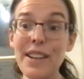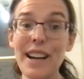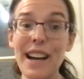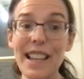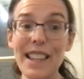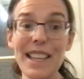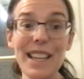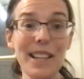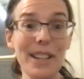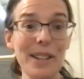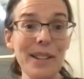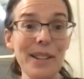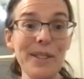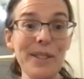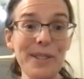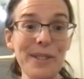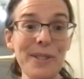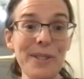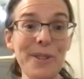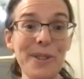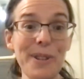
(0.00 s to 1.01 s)
I think
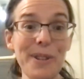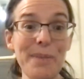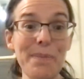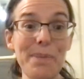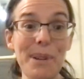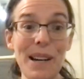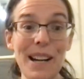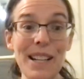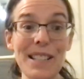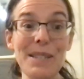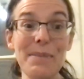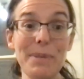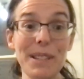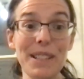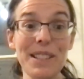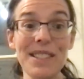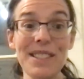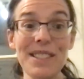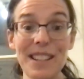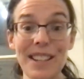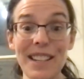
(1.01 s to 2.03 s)
could possibly
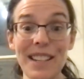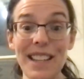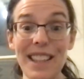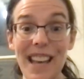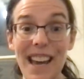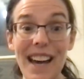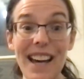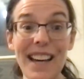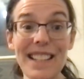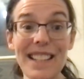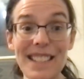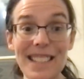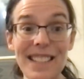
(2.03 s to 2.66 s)
study that.